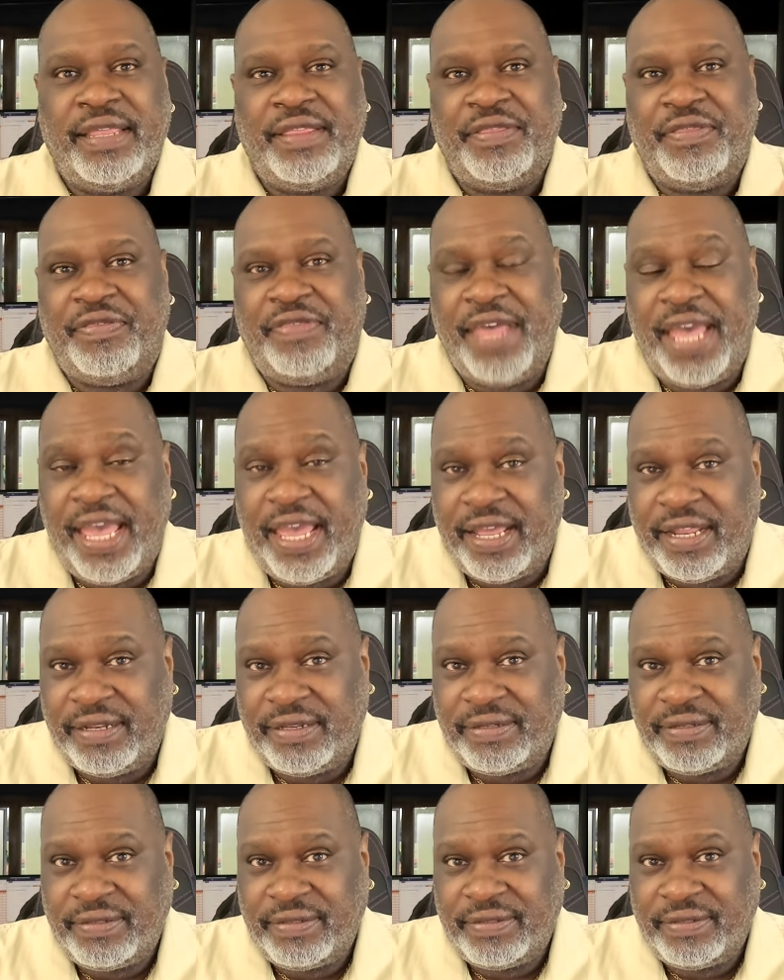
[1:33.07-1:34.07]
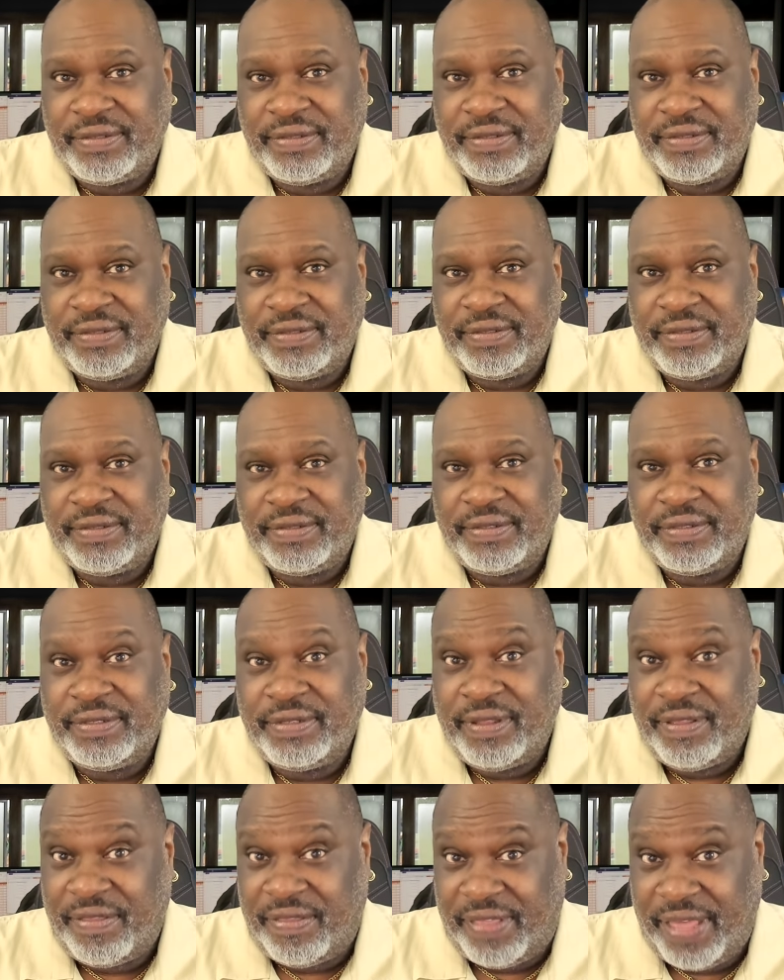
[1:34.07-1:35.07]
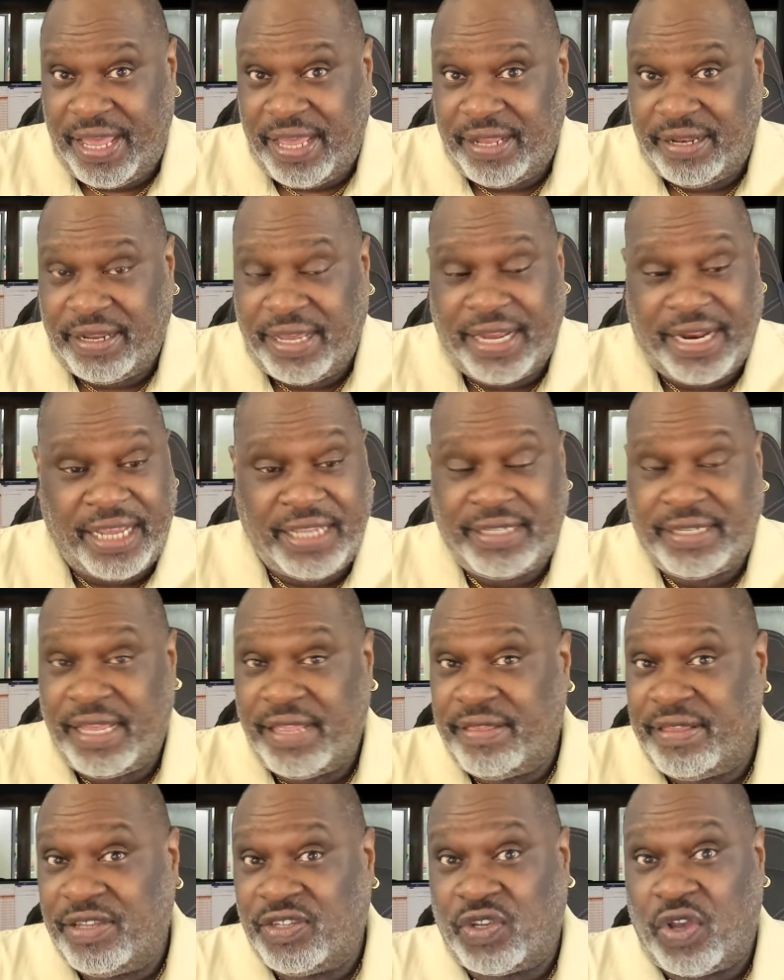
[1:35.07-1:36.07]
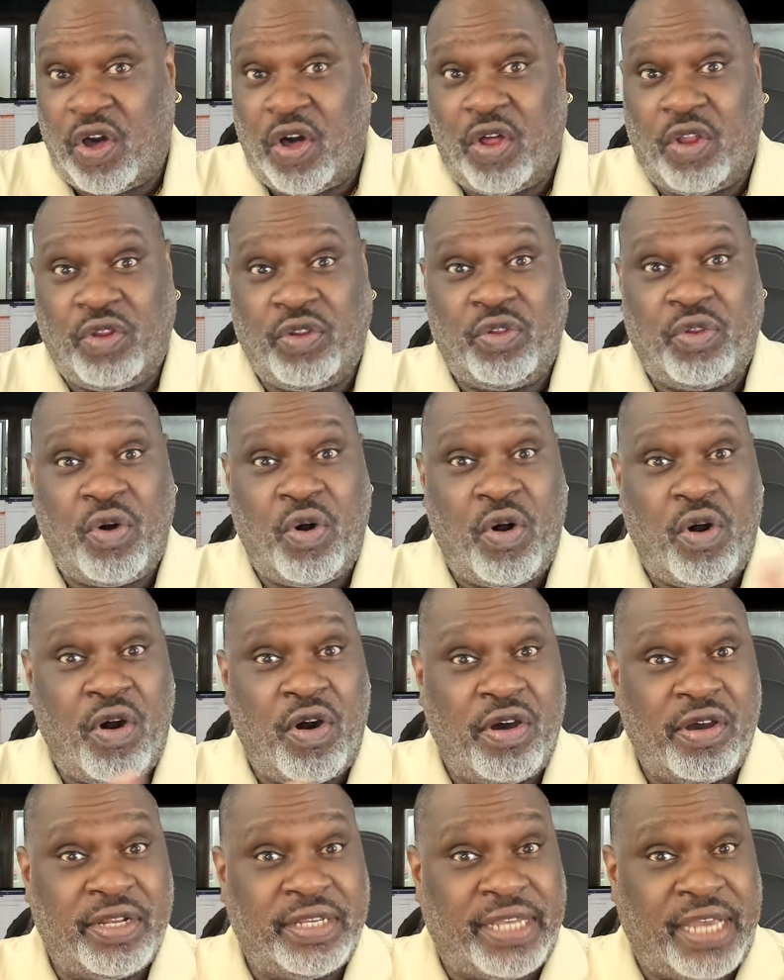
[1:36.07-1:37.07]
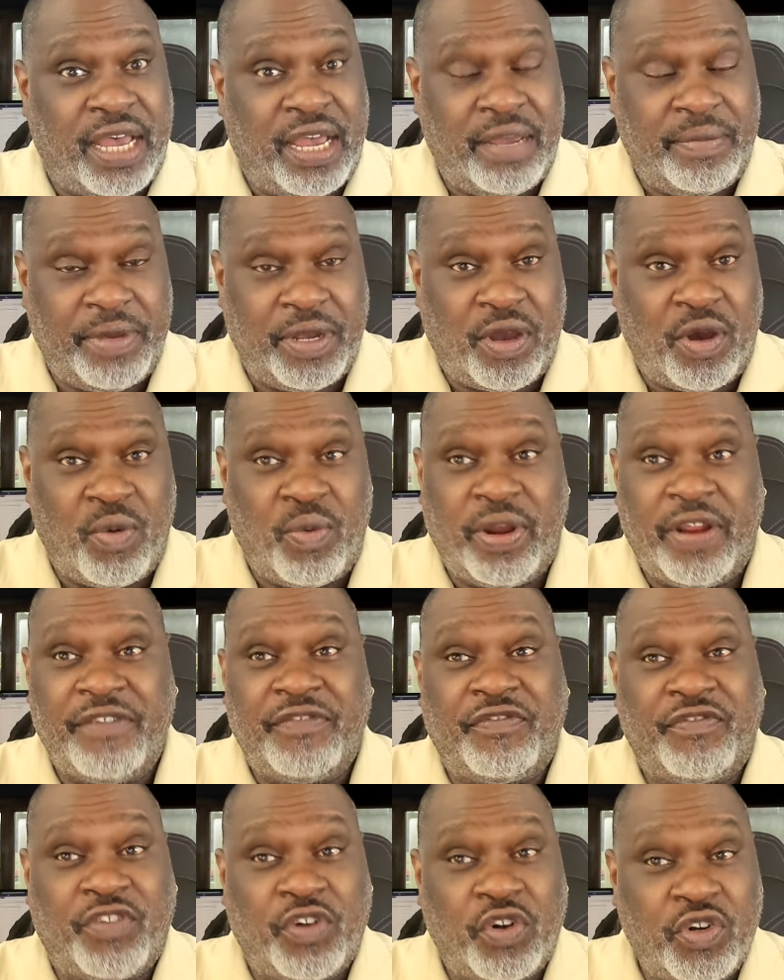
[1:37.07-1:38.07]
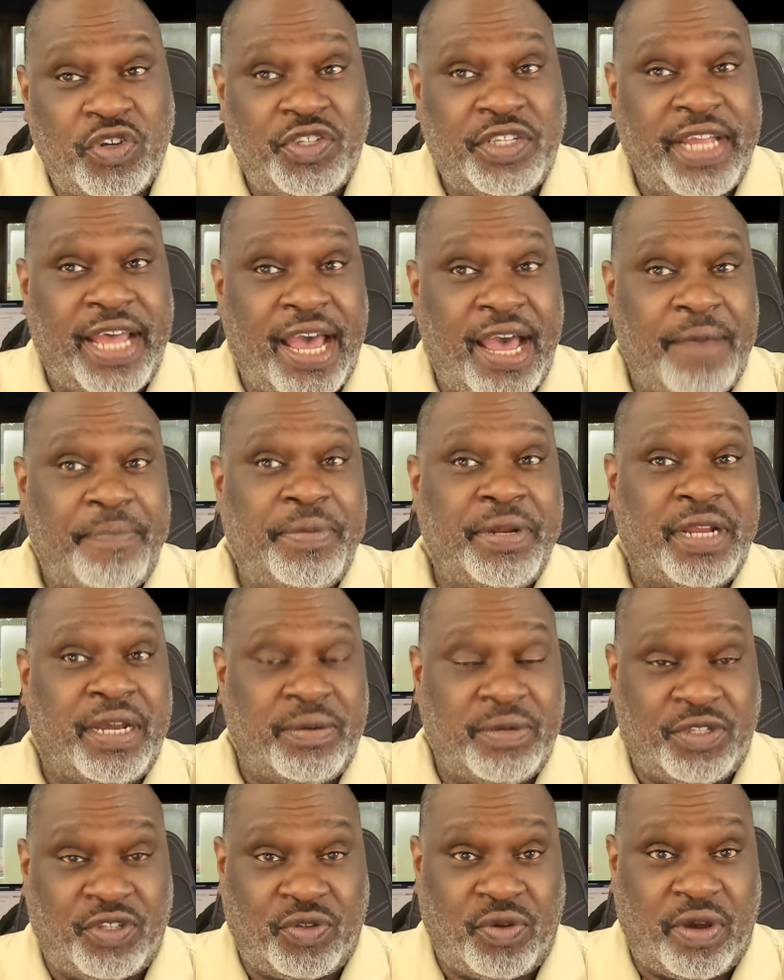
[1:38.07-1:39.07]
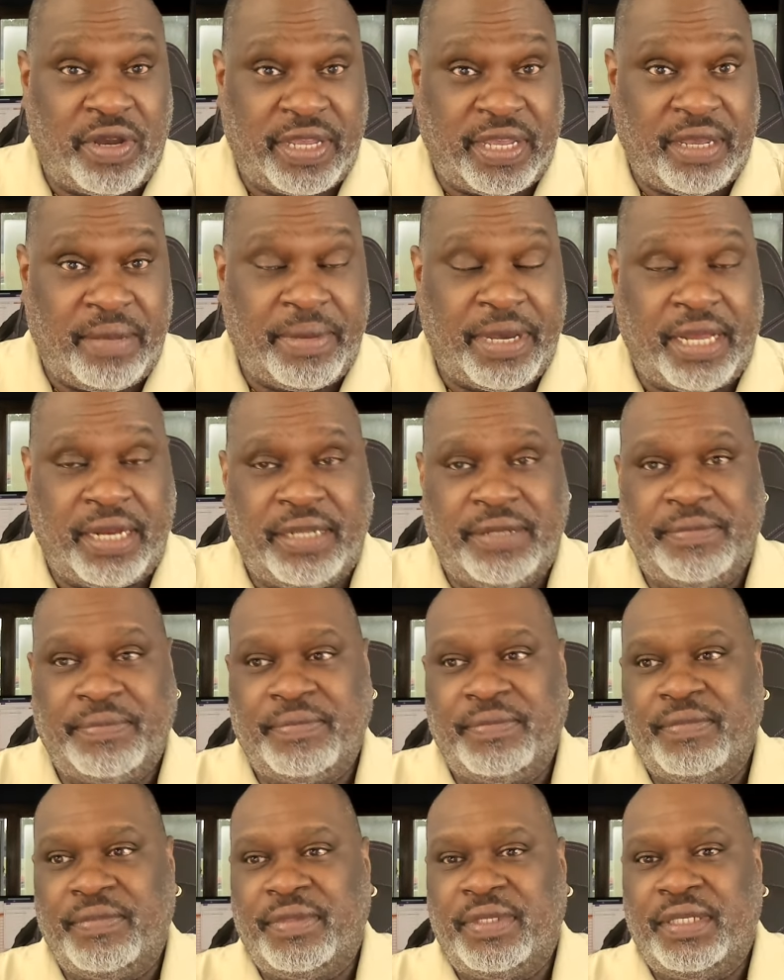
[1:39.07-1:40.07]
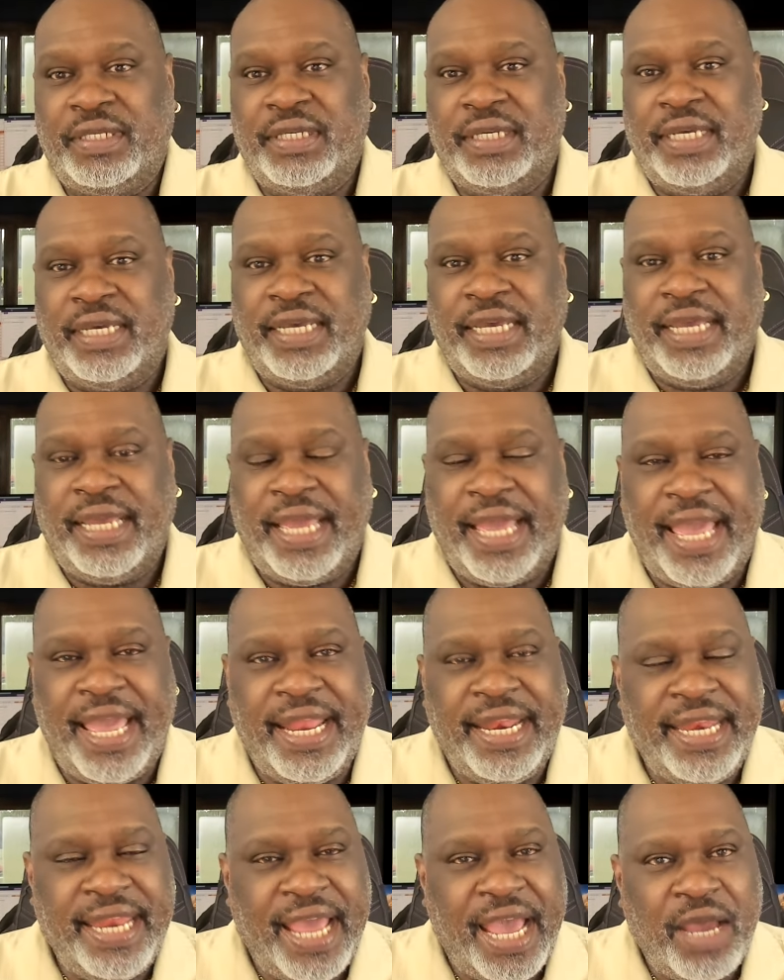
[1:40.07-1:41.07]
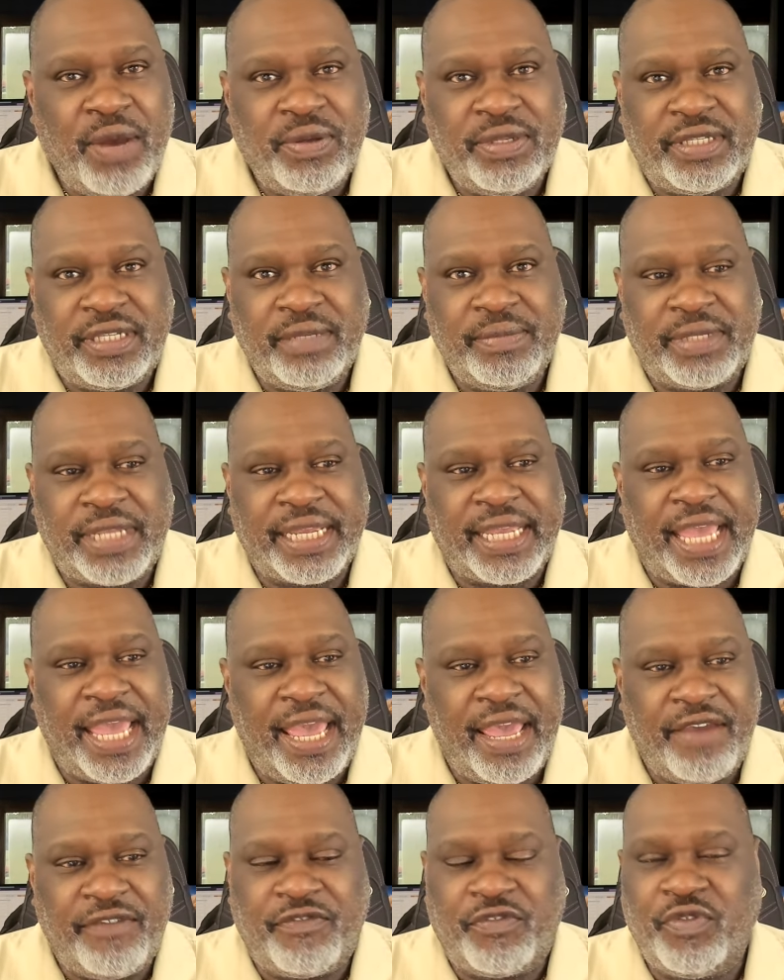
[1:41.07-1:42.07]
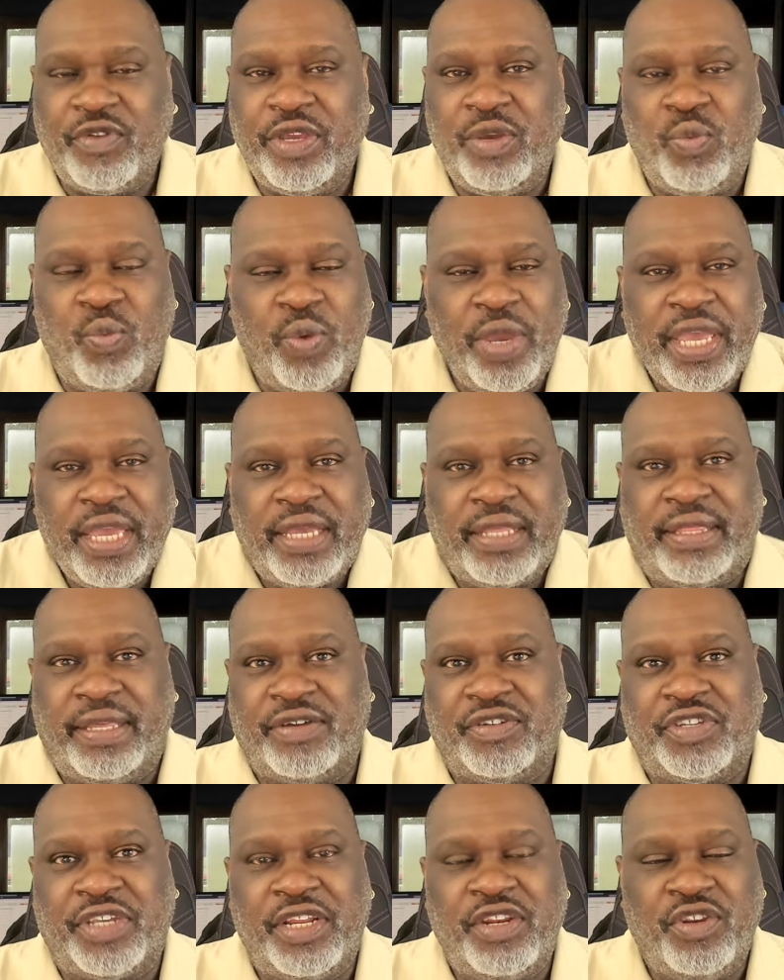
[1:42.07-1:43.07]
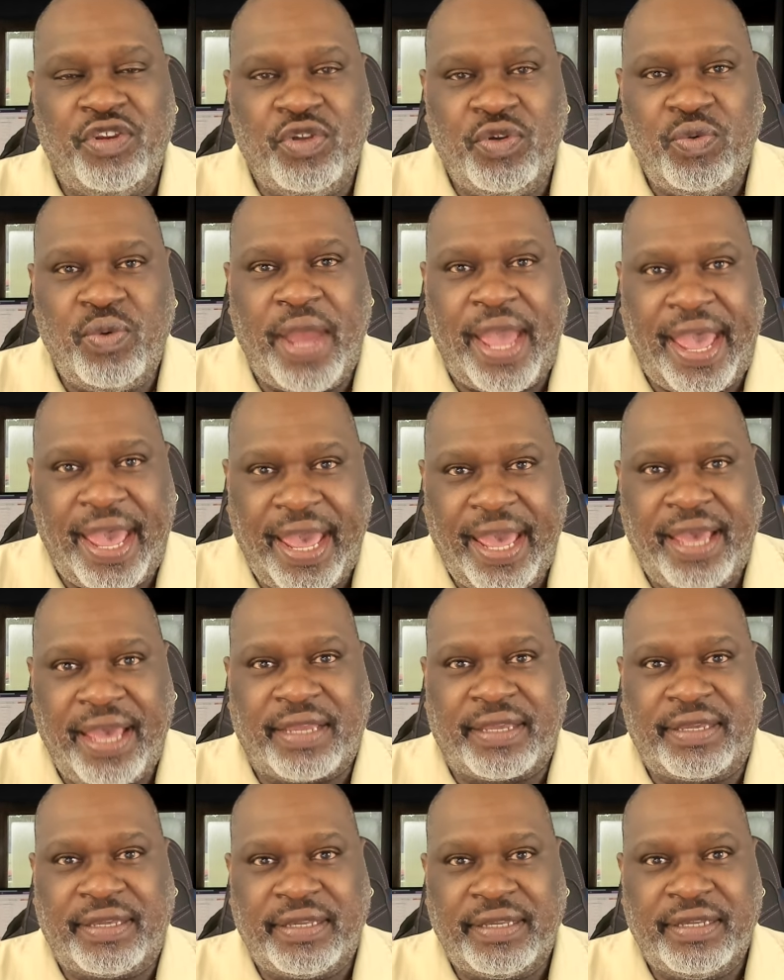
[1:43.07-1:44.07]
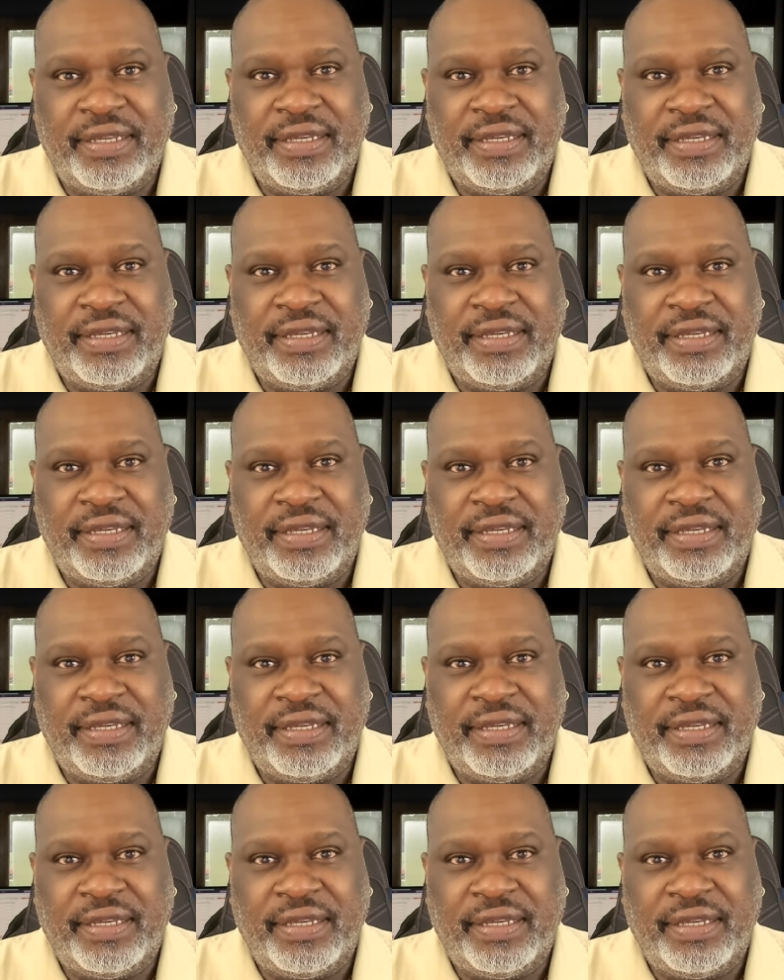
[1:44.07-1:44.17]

Then, and I said this a long time ago, when it first happened, I was talking about it. And now it seems like every week there's a new hack.